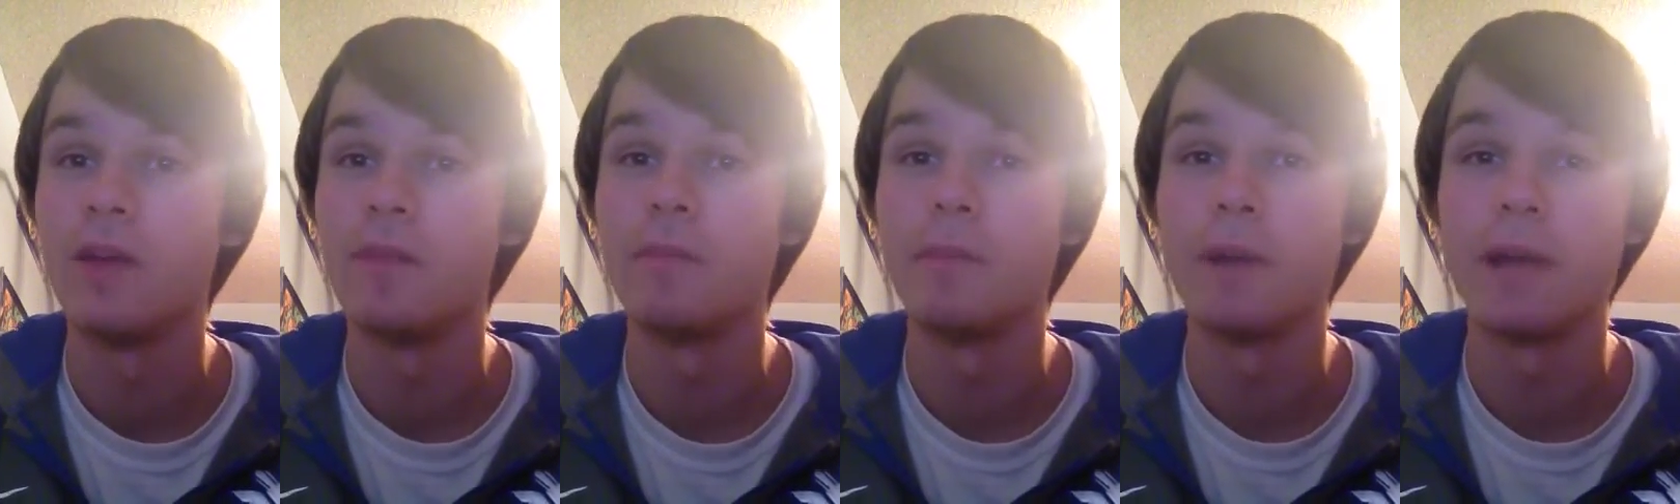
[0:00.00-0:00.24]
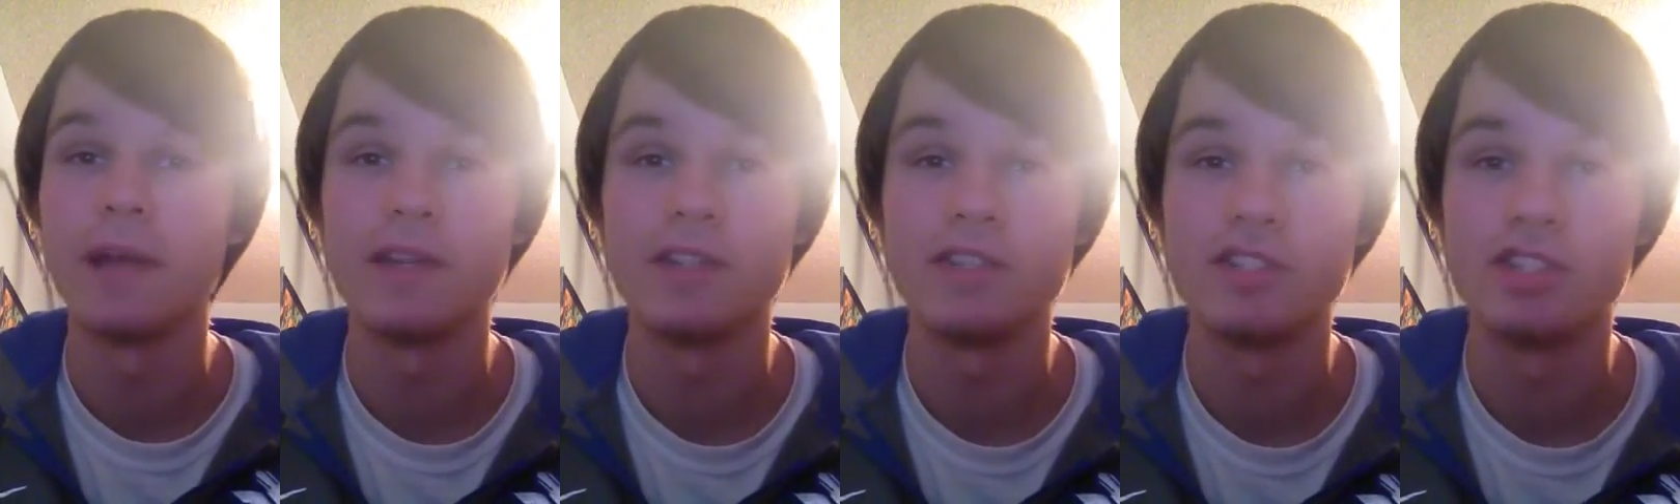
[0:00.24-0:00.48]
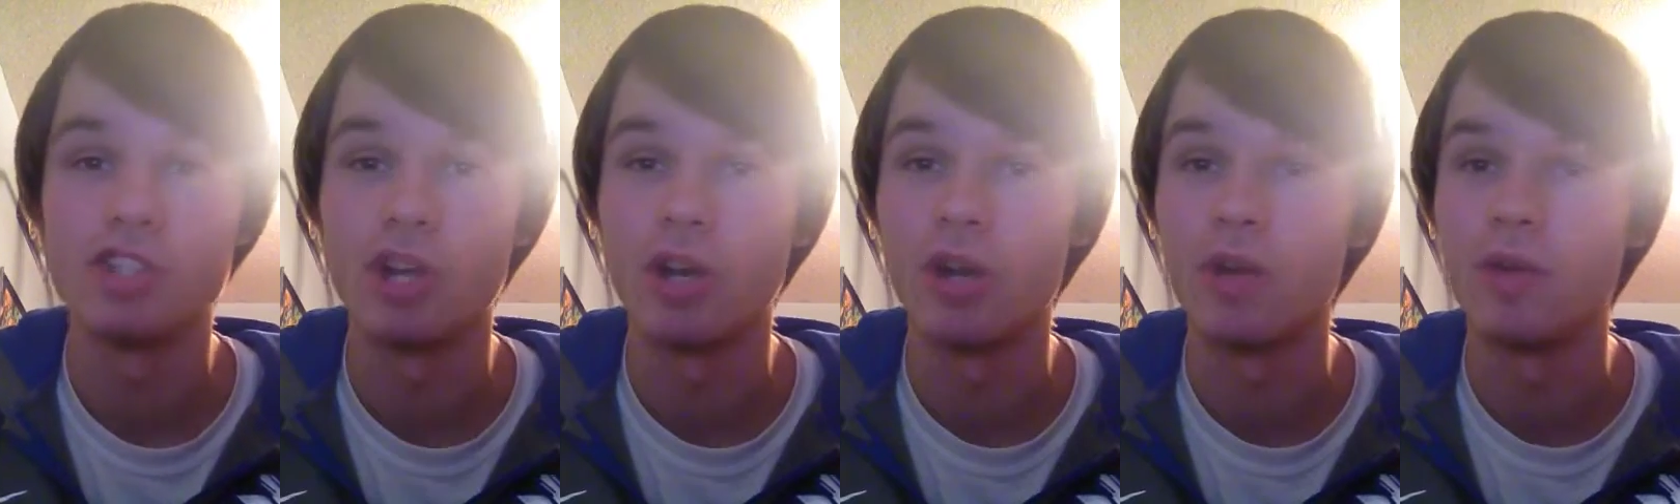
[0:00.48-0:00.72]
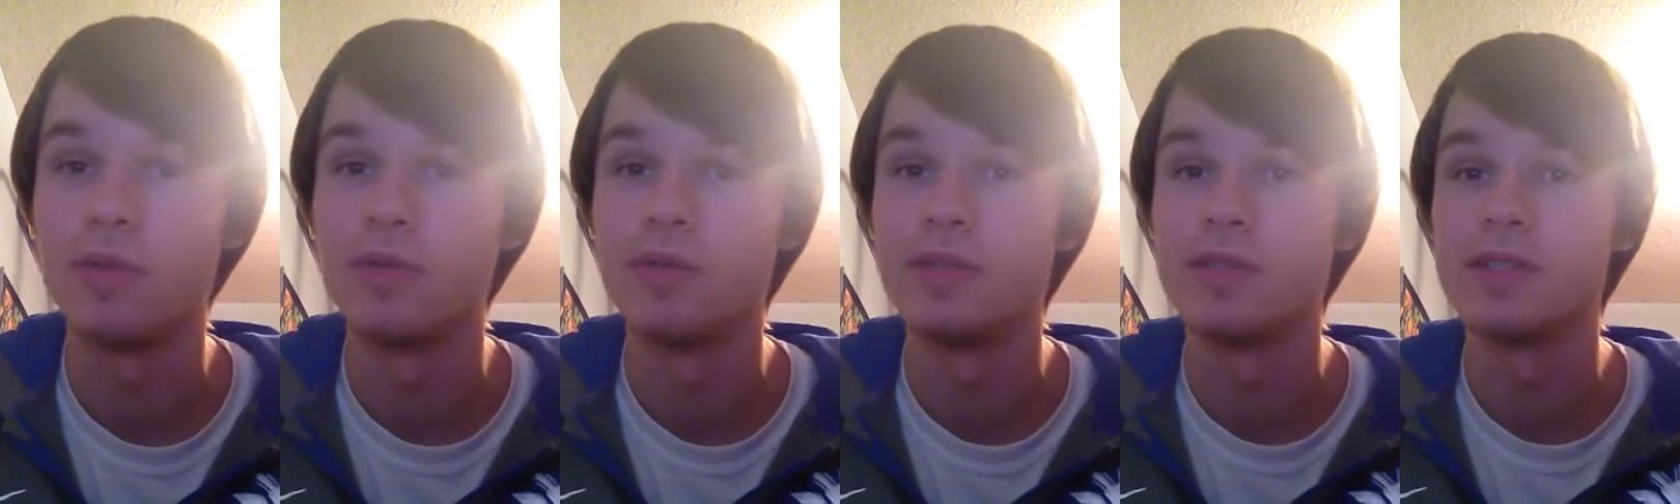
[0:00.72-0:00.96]
Mike
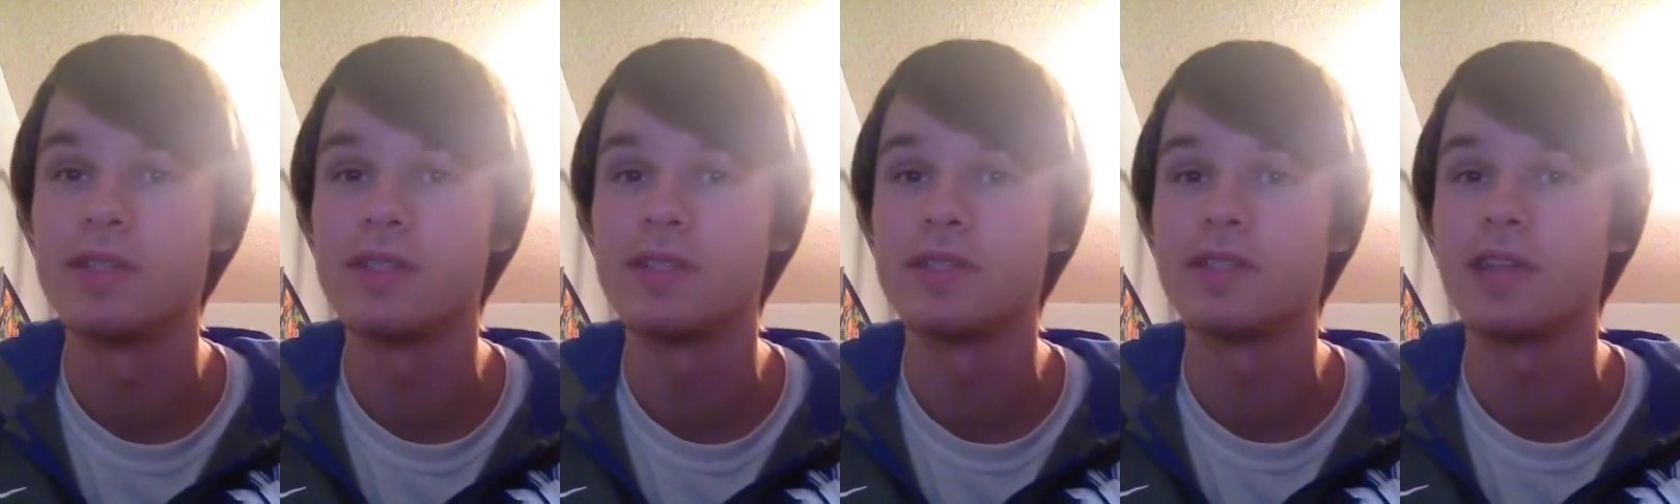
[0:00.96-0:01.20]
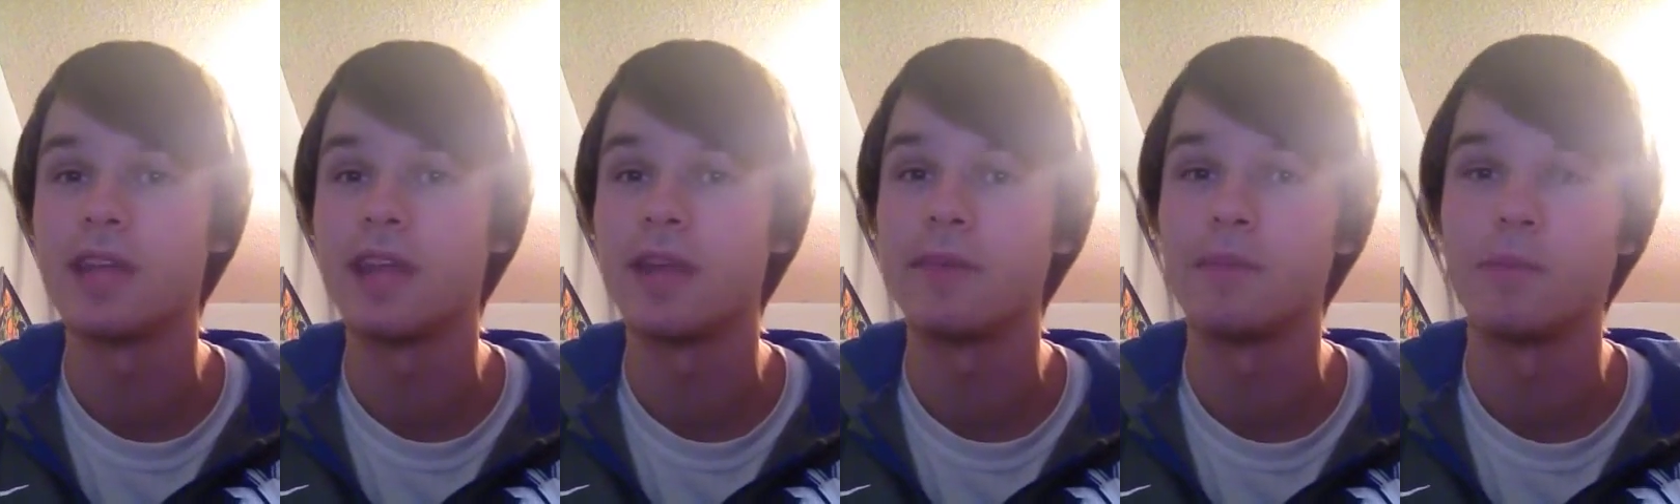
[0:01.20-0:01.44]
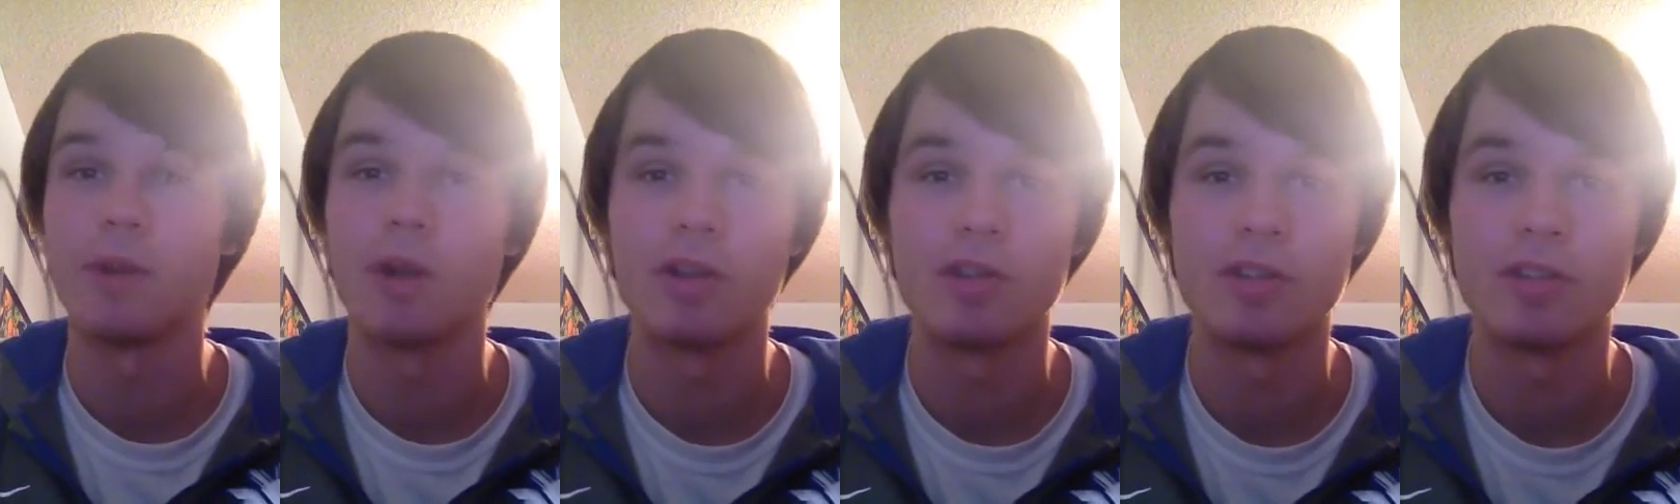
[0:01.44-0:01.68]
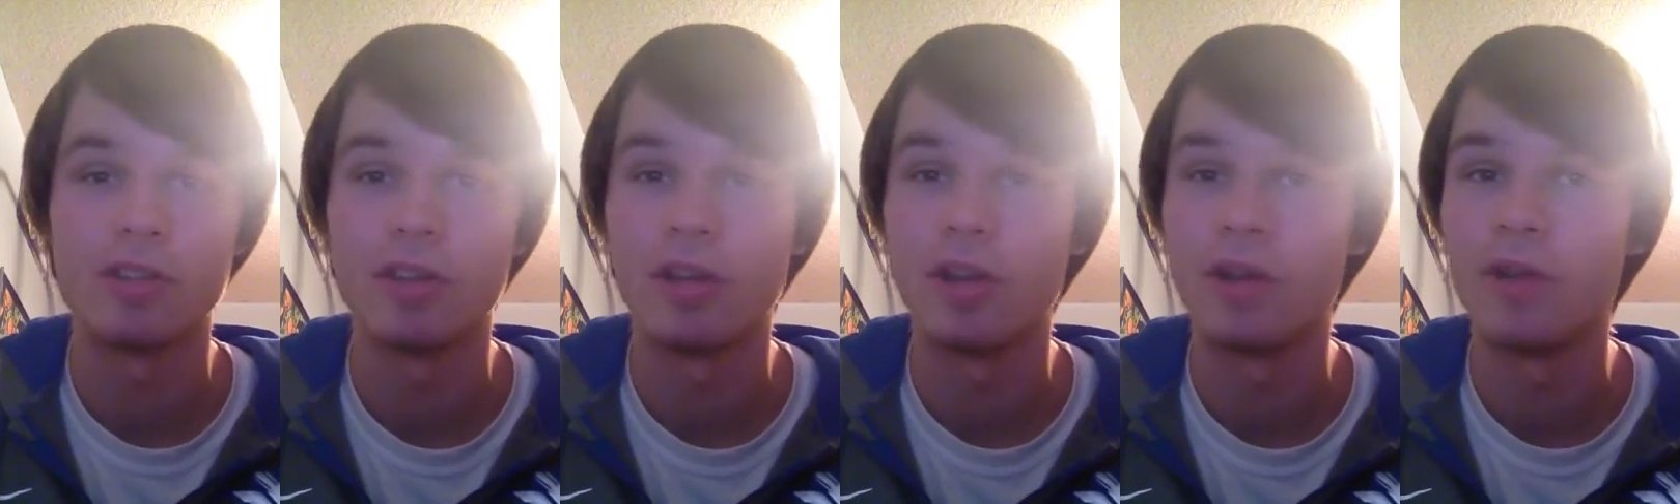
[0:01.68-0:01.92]
Jones, Stan
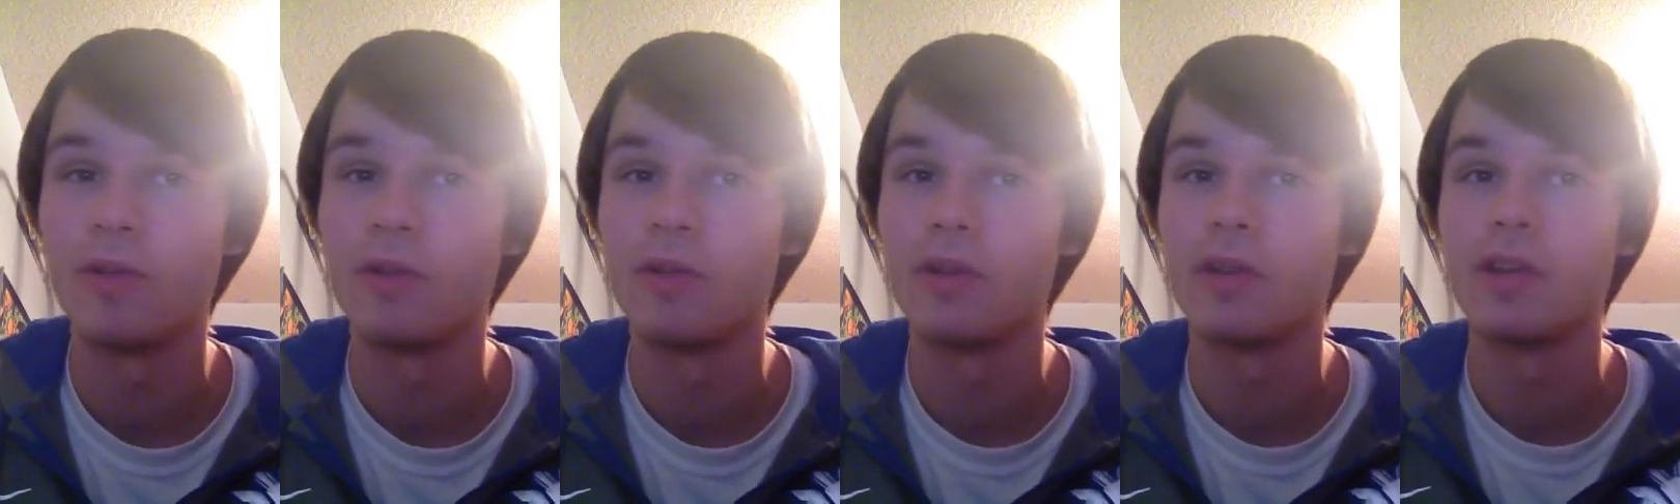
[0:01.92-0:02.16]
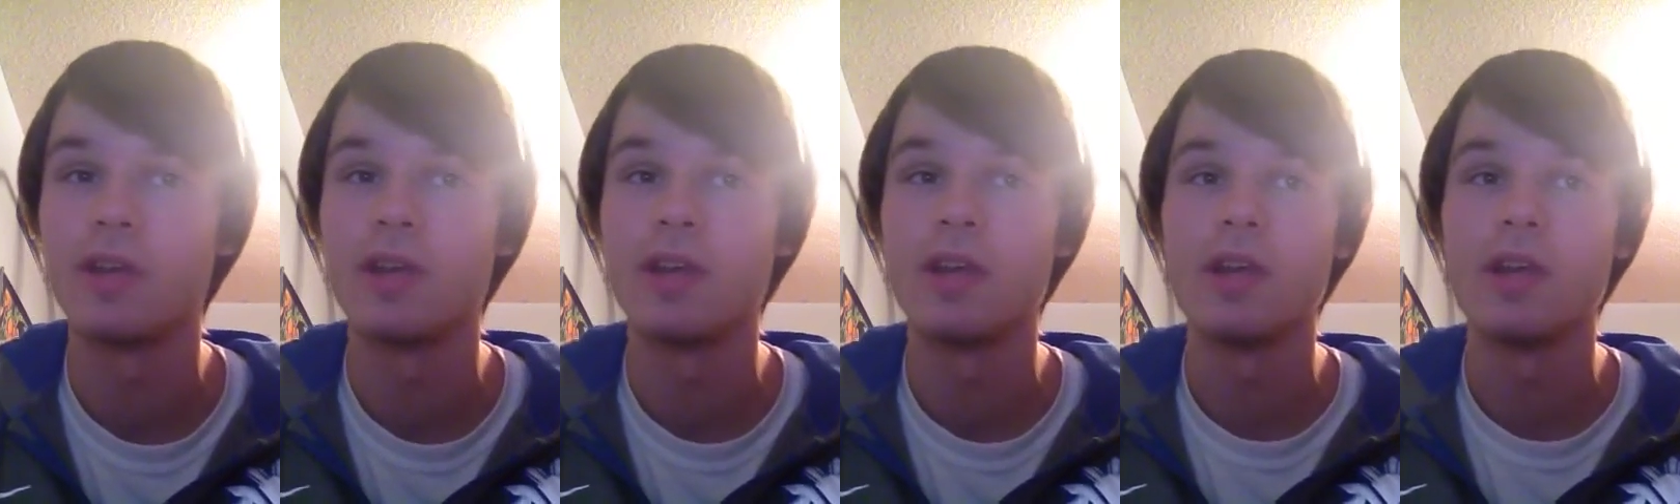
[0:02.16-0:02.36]
Martinoak,